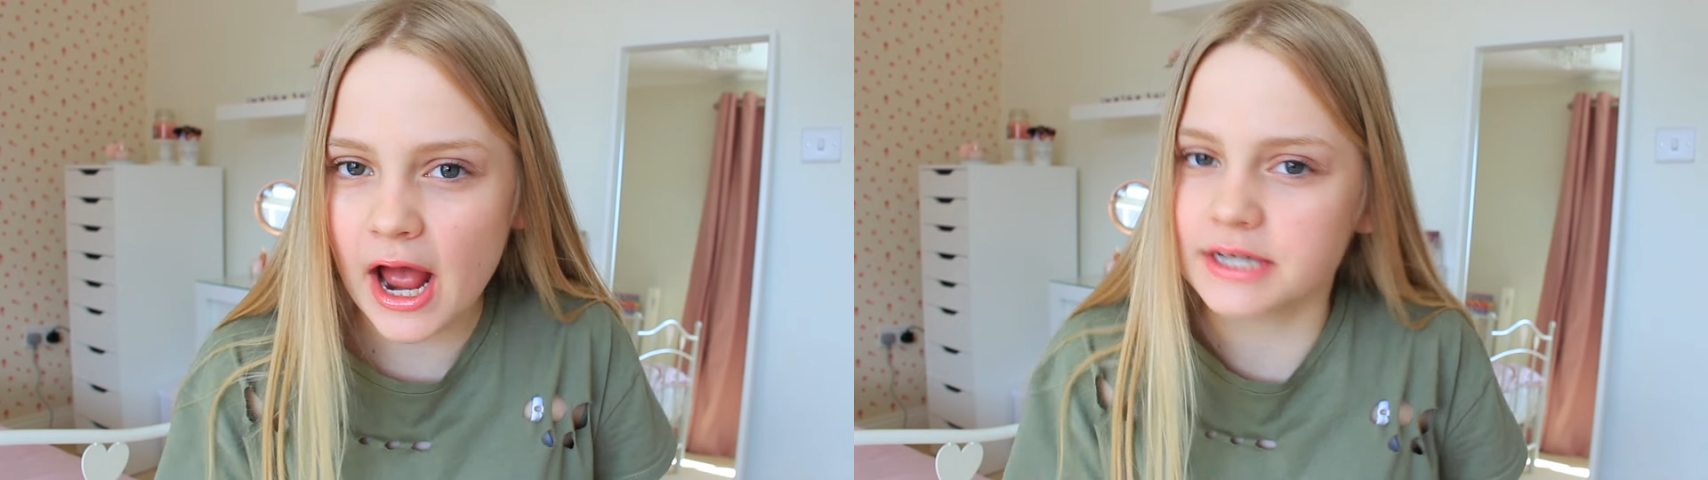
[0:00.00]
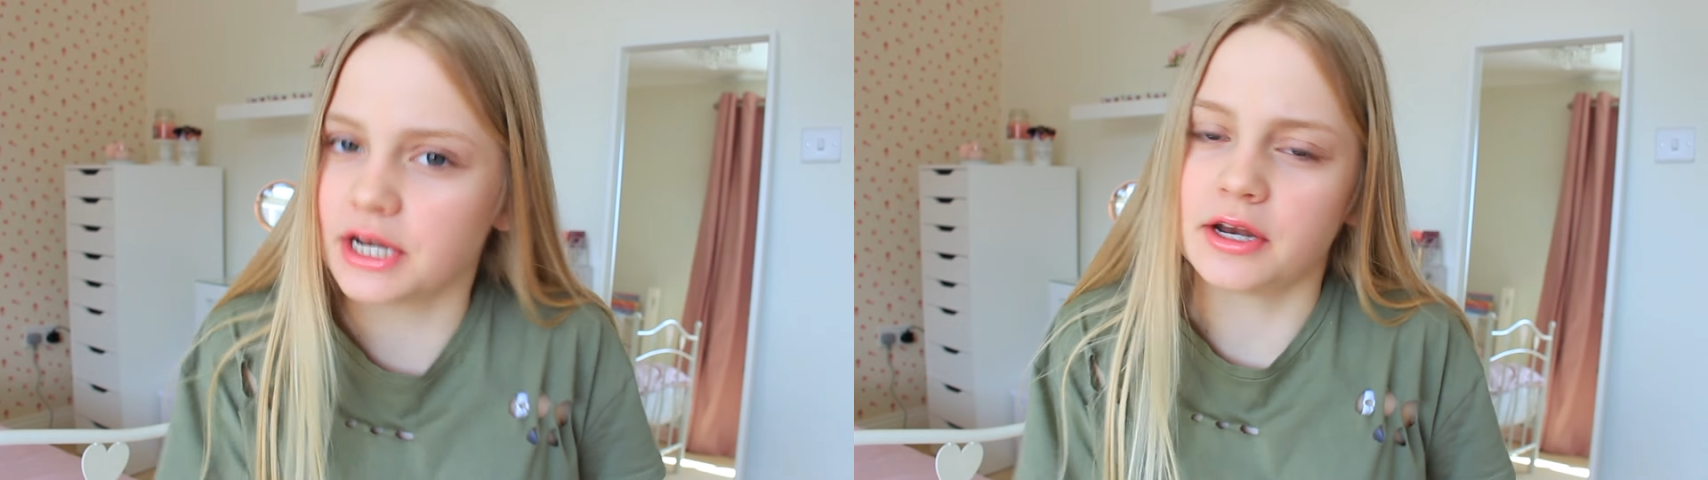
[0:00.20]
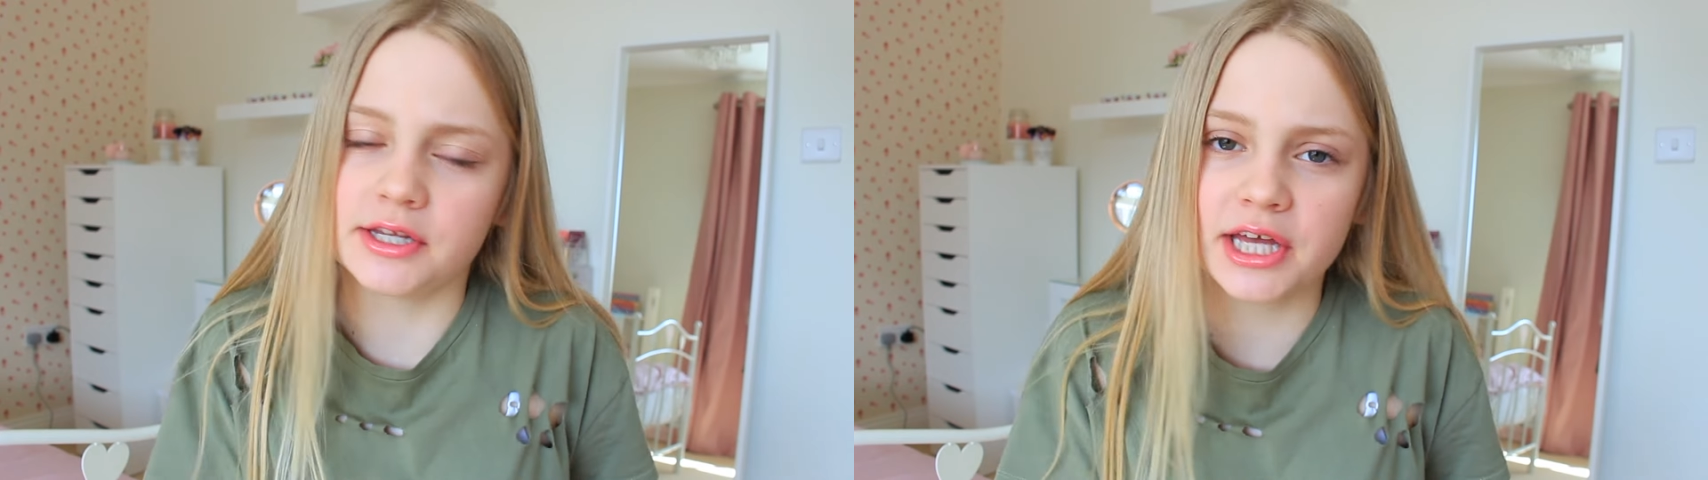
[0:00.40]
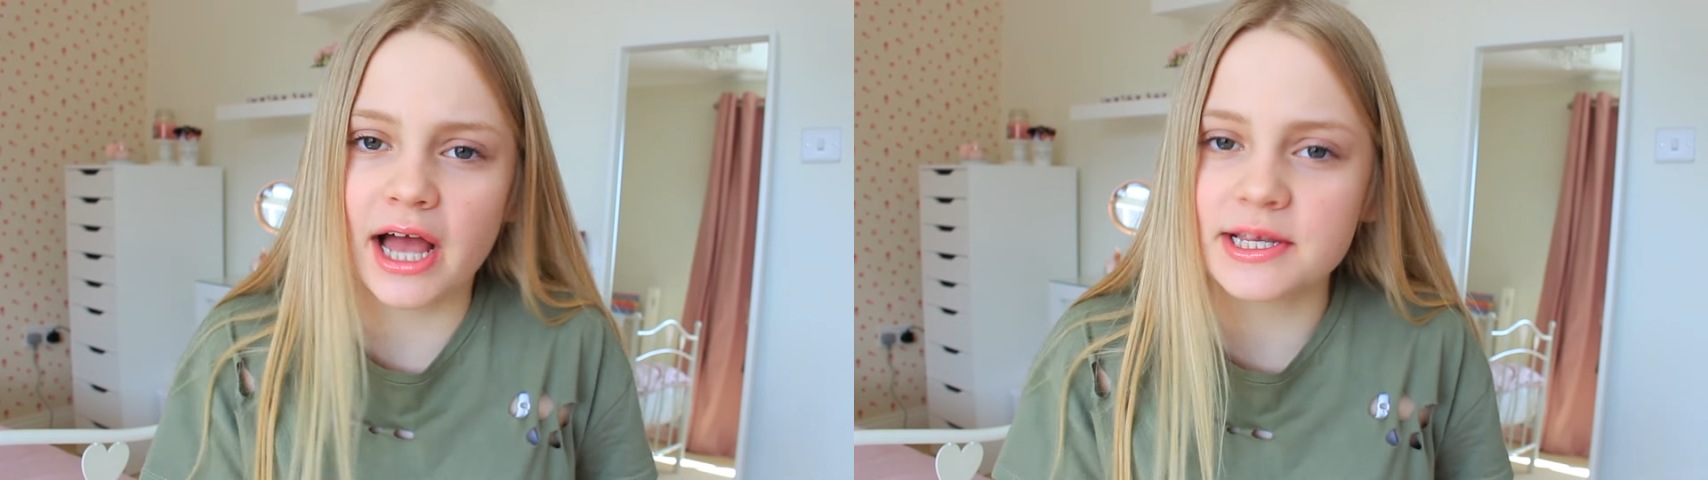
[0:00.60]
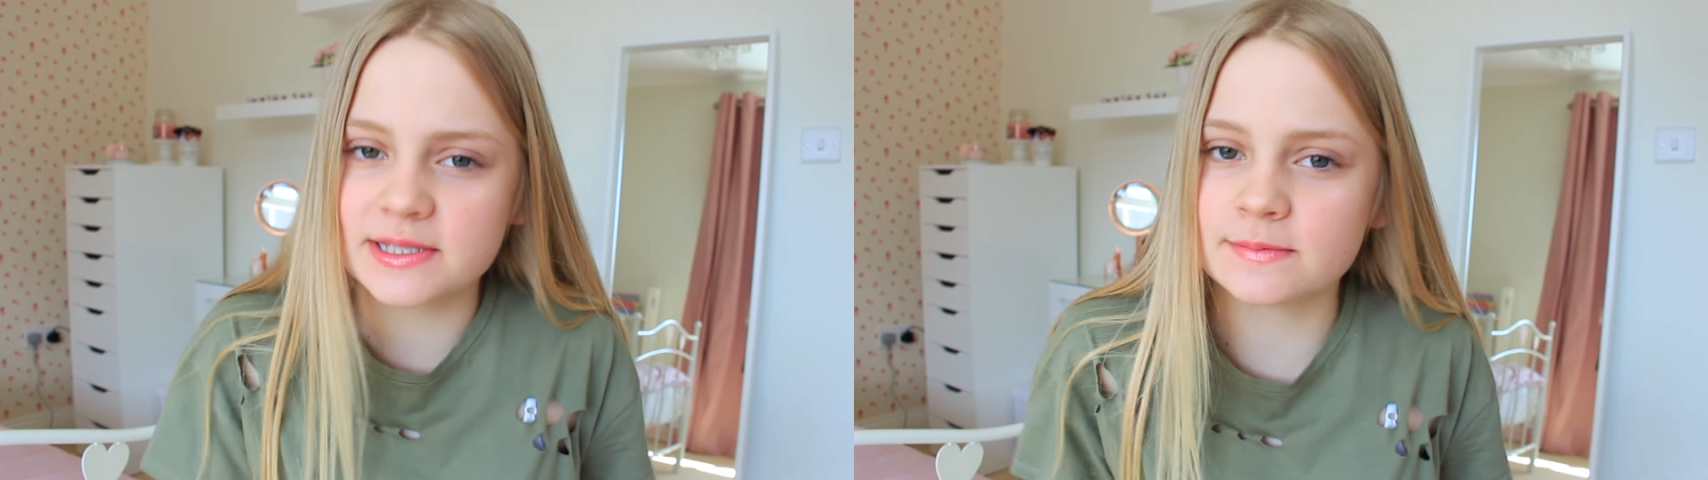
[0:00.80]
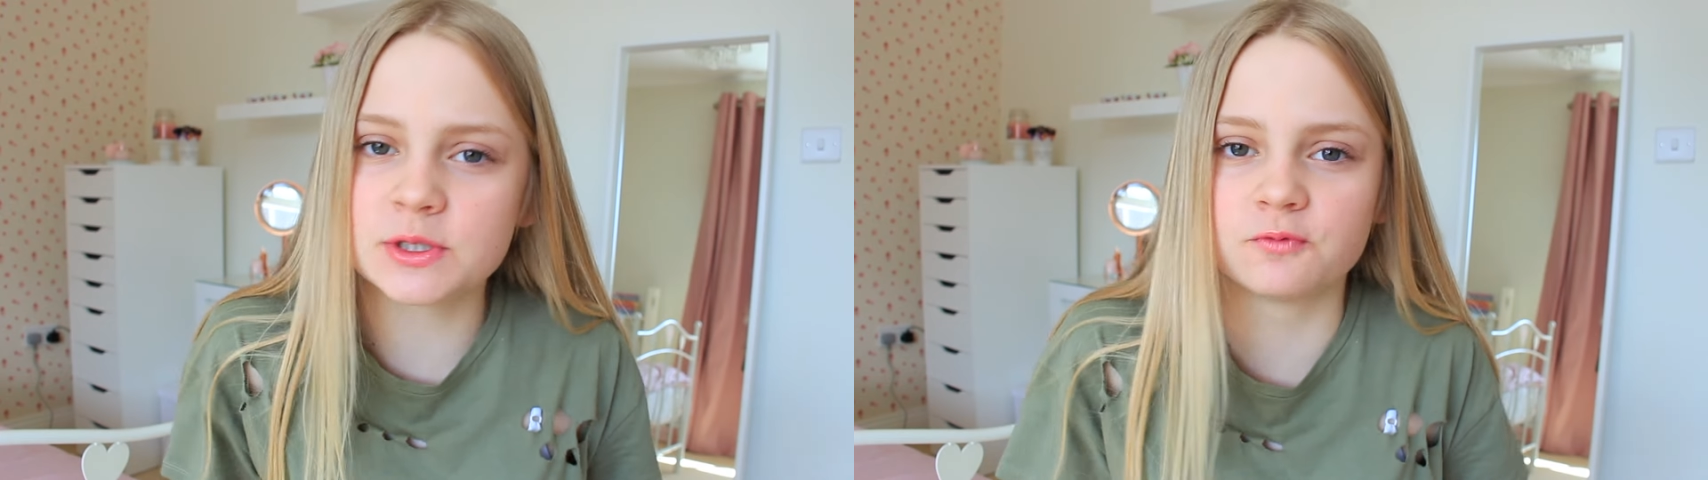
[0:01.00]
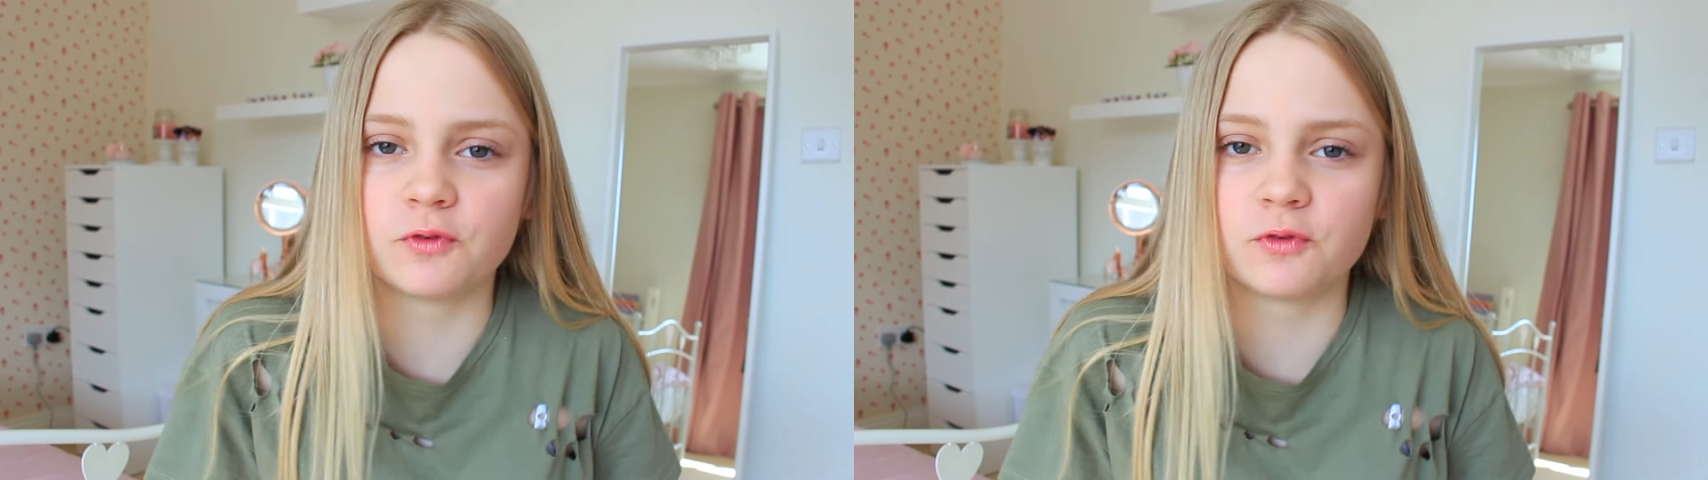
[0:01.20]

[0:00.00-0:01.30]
I don't know, you guys seem to